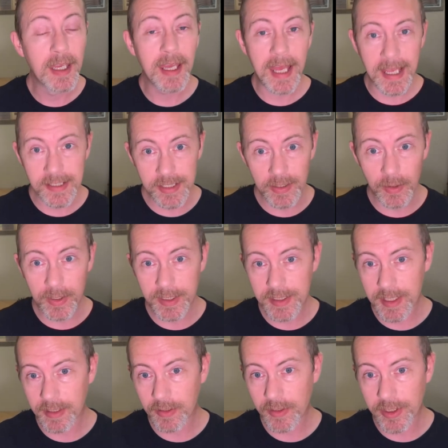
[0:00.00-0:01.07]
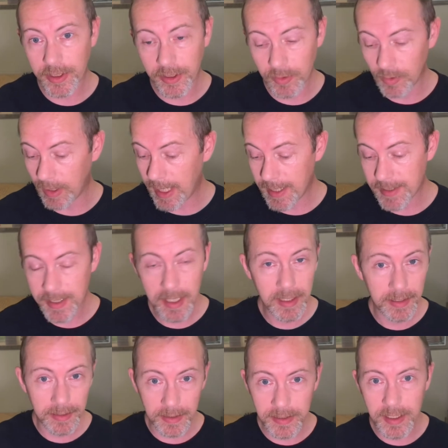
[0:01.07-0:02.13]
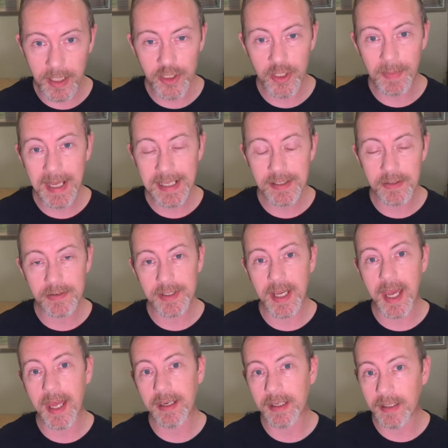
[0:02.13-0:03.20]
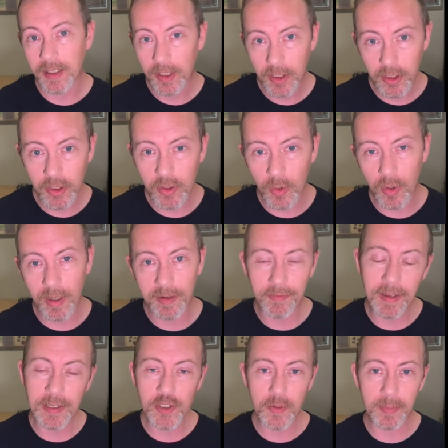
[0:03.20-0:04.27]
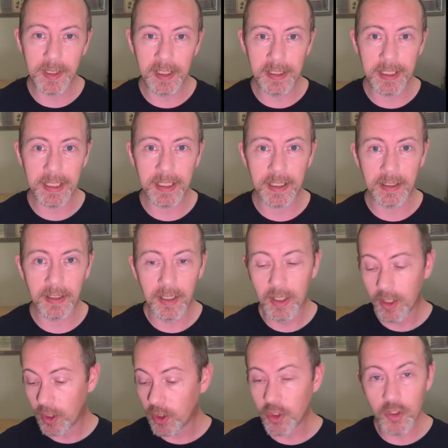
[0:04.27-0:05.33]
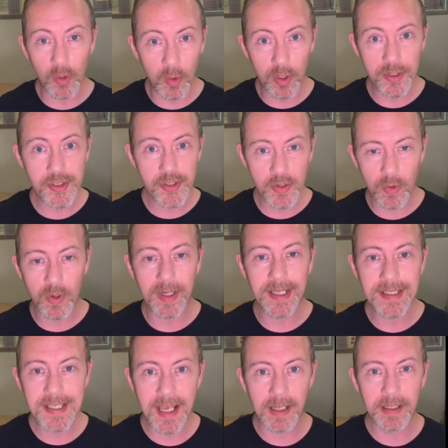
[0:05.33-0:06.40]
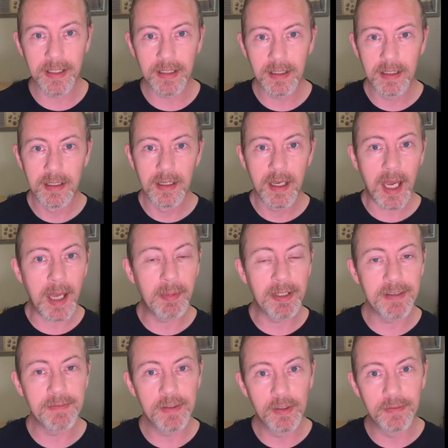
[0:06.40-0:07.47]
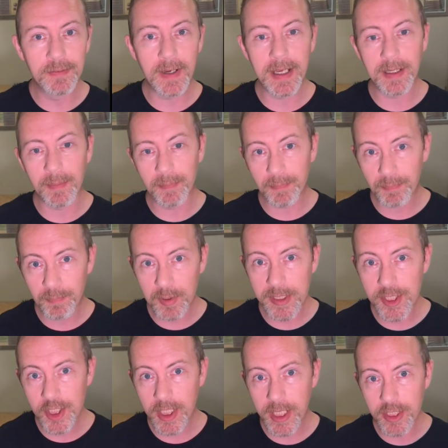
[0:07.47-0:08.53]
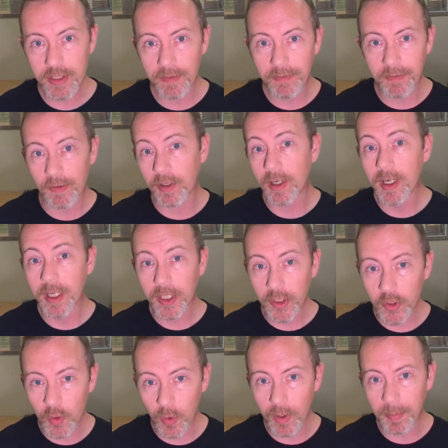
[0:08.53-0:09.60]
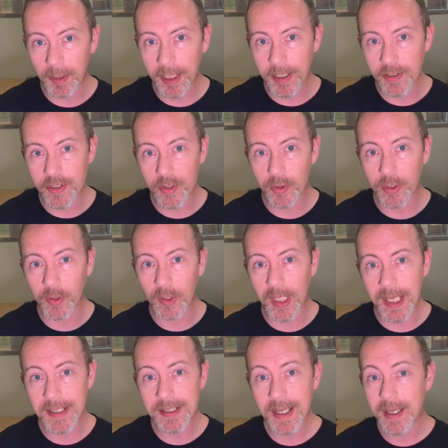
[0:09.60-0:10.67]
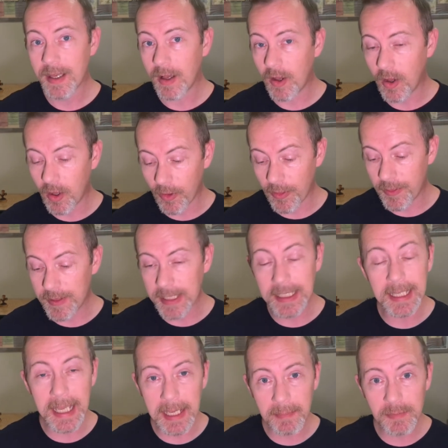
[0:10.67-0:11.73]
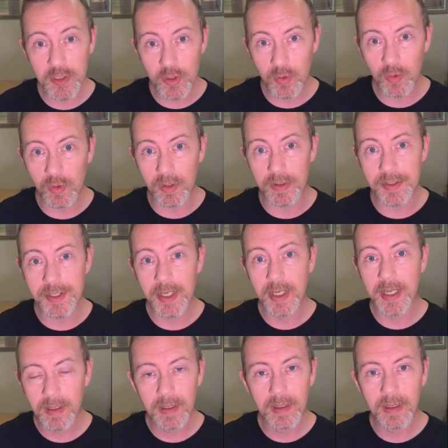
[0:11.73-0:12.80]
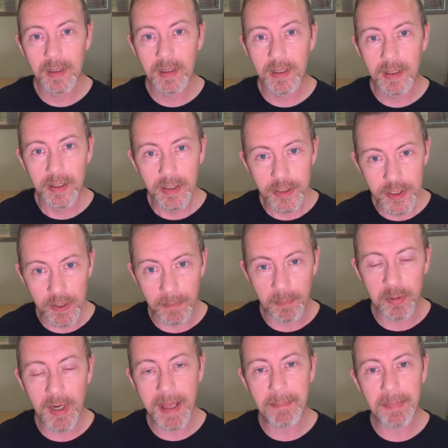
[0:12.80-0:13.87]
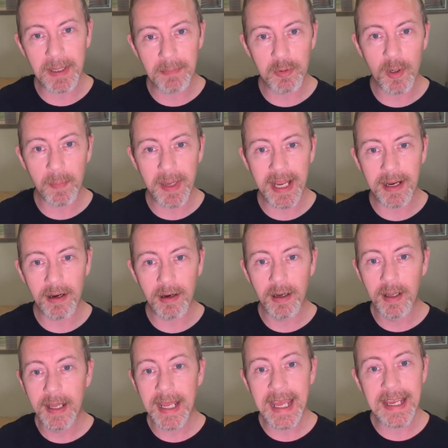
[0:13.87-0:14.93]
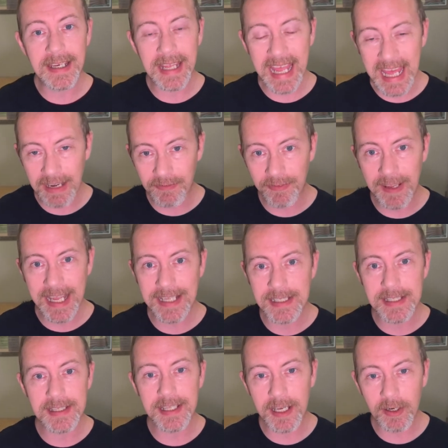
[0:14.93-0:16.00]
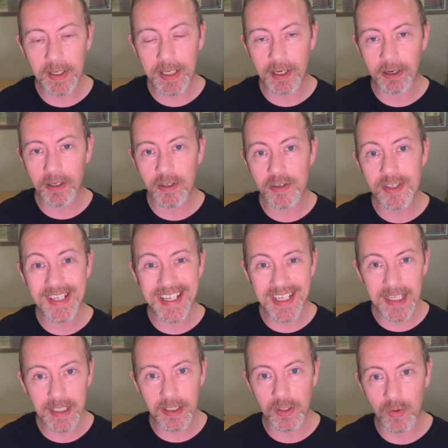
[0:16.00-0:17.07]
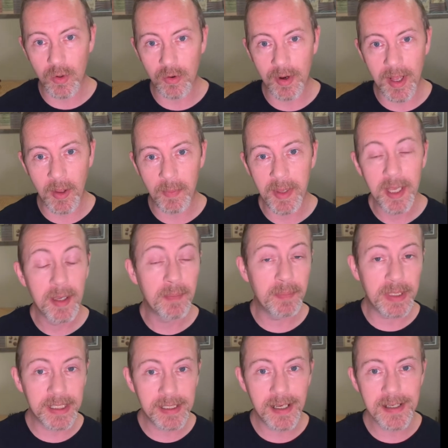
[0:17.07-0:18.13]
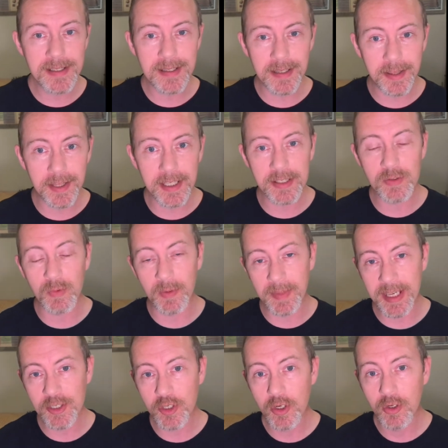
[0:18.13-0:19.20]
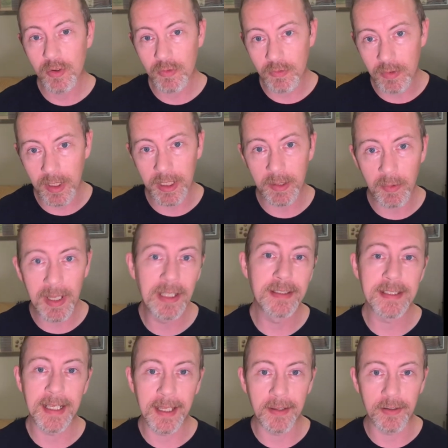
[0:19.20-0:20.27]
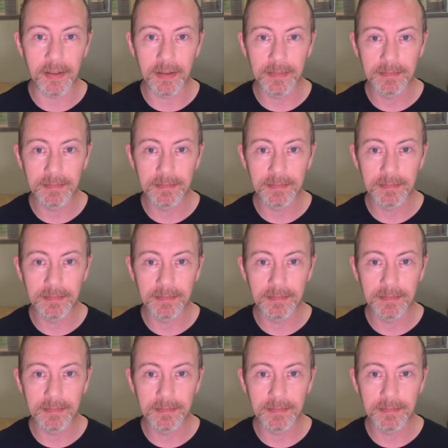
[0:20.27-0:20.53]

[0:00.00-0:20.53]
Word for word: As you continue to utilize the Dungeon Master's Guide in your adventure building and your storytelling, I believe you'll find appreciation for your players who utilize the game tools to prep and prepare and advance their characters in your realm, because the things will mesh really well together.